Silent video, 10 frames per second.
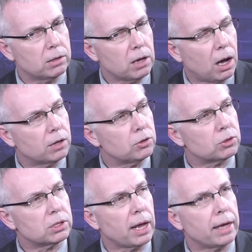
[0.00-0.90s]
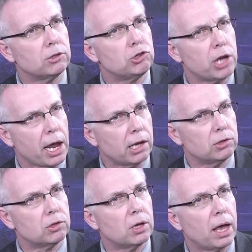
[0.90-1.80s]
to understand
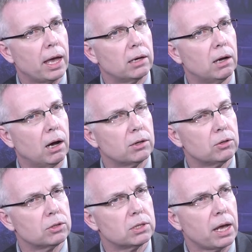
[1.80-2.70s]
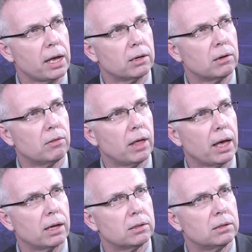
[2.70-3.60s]
change and understand
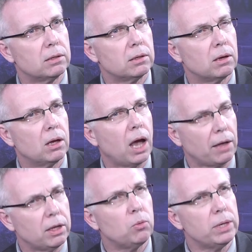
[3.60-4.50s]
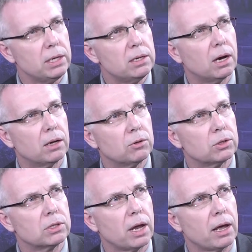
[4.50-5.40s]
that, I think we need to
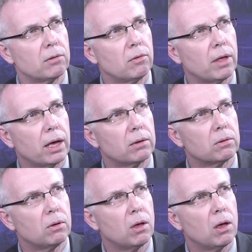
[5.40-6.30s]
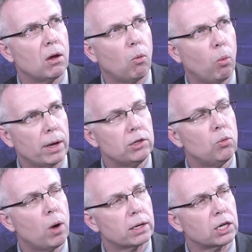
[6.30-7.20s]
understand that when you
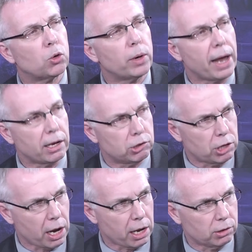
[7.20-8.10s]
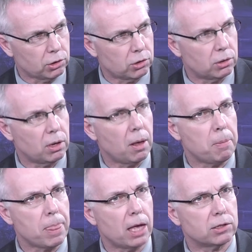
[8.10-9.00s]
want to create change
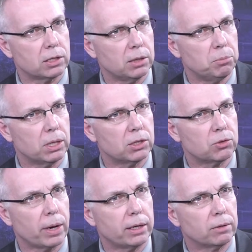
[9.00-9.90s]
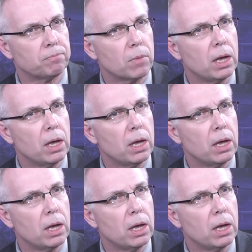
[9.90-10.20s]
as an administrator,